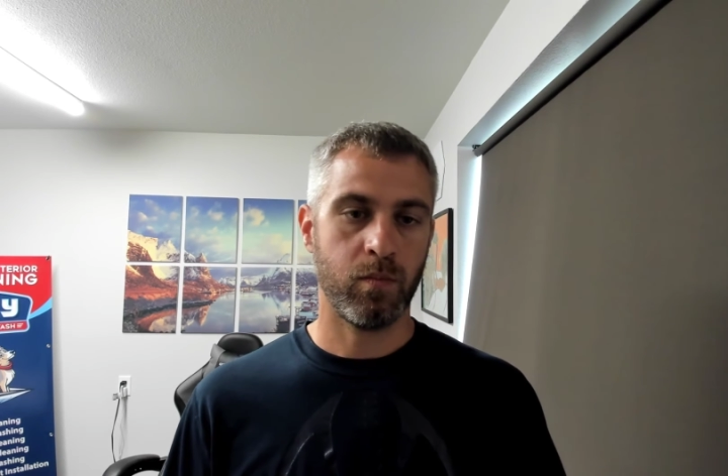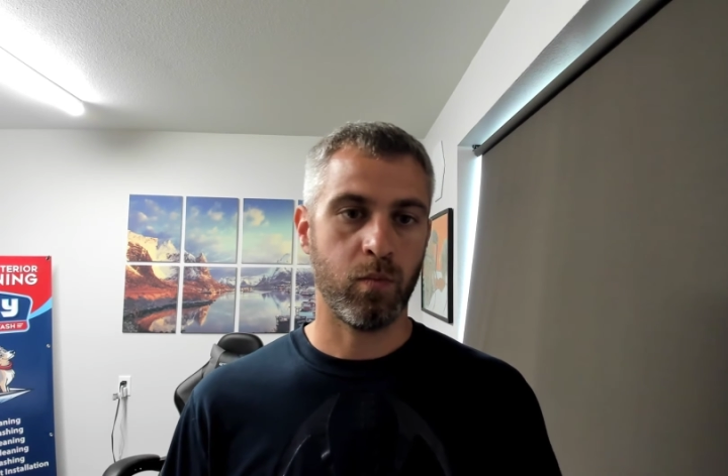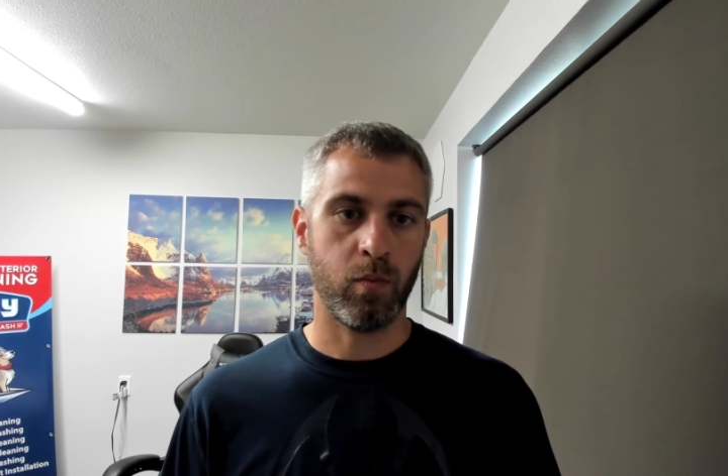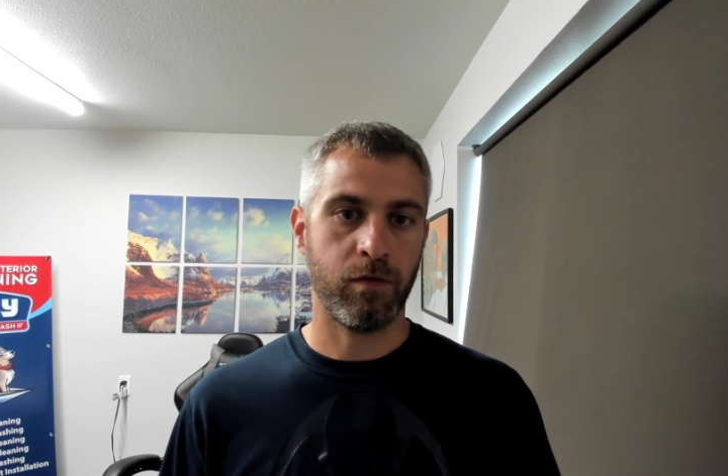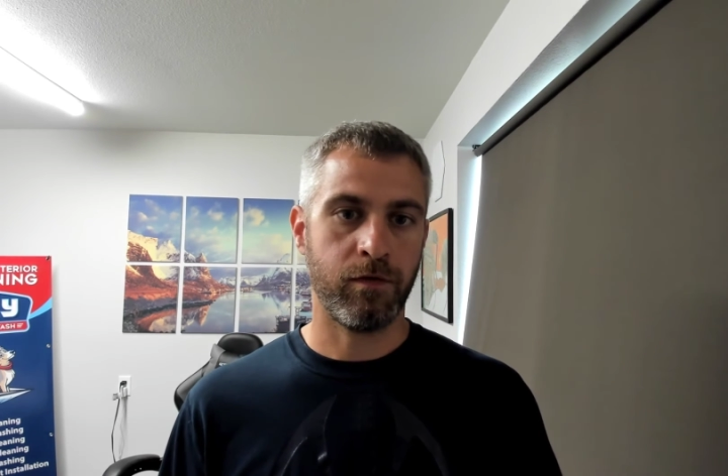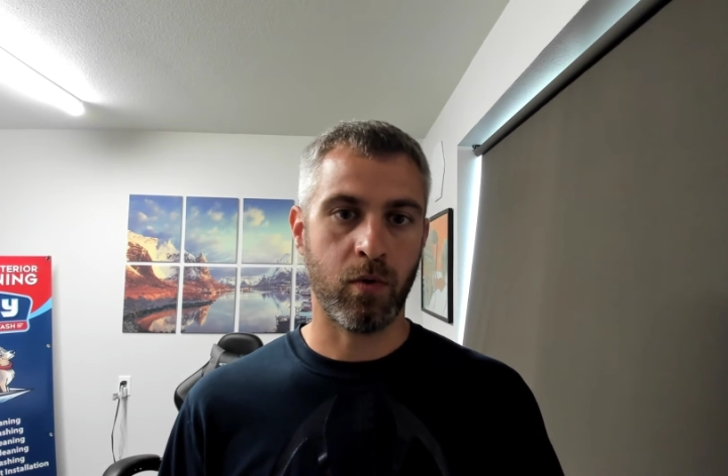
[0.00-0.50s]

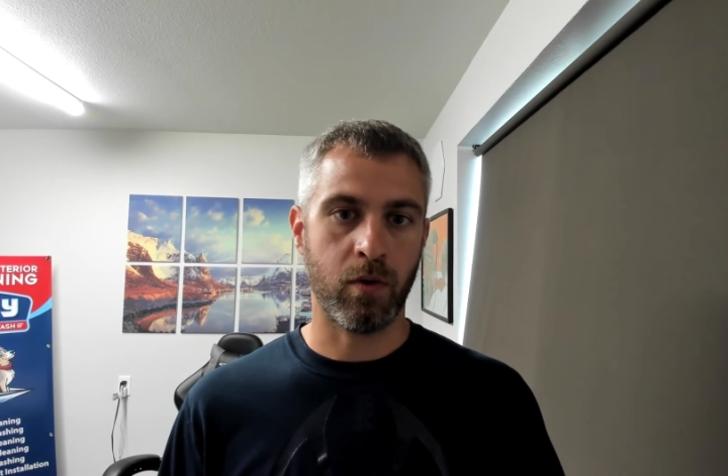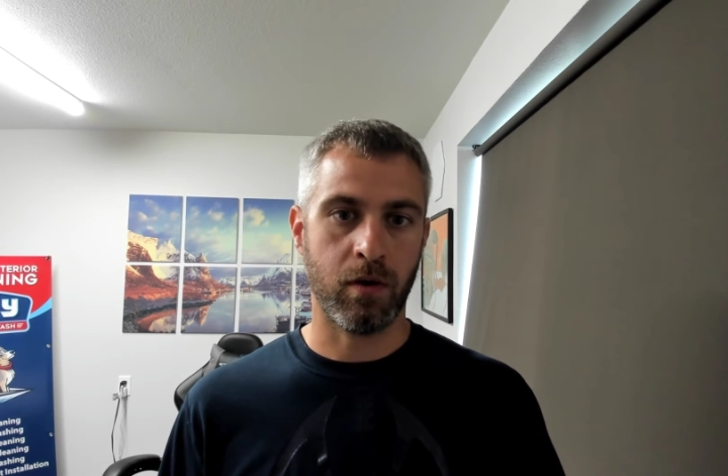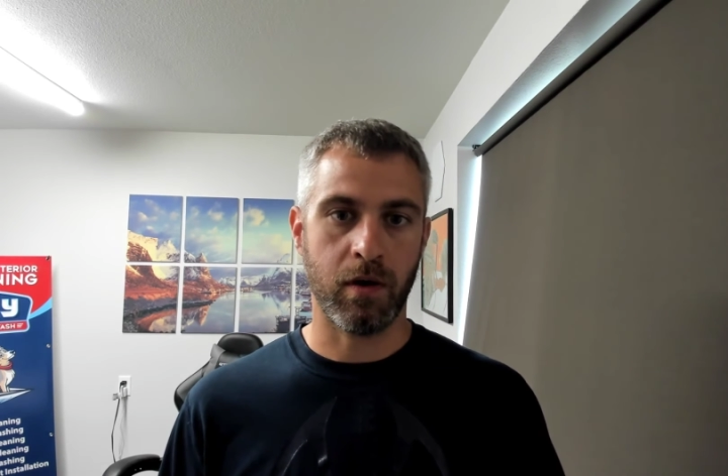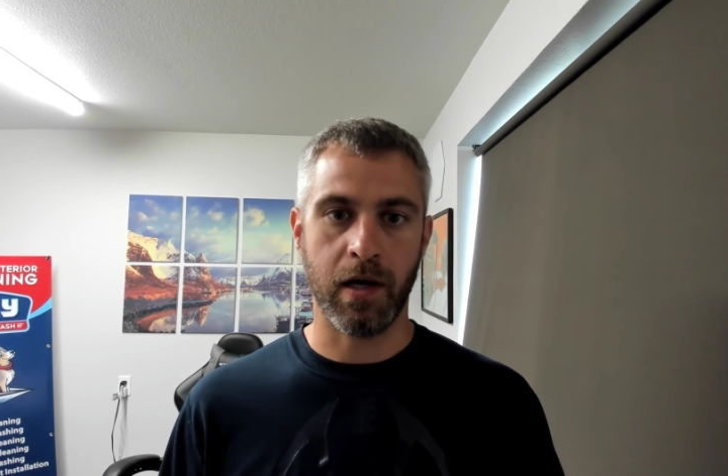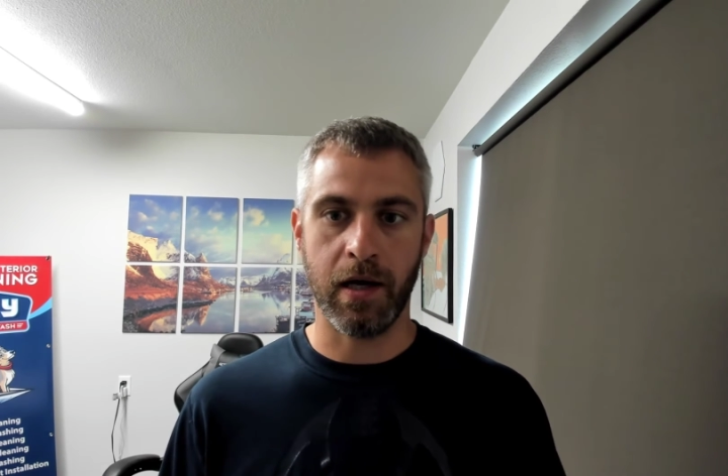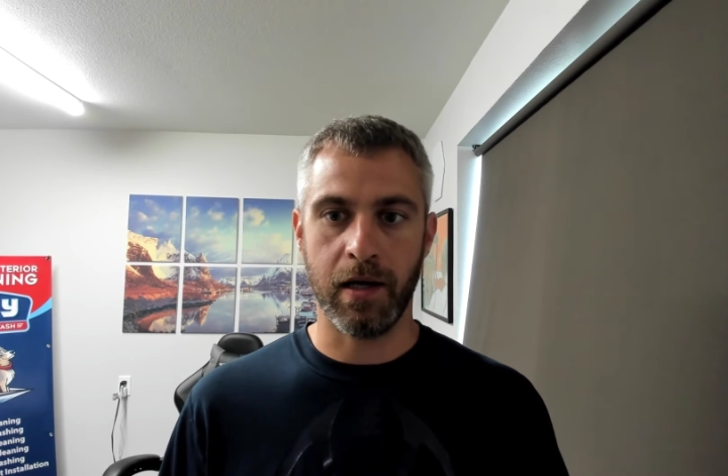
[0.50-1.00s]
for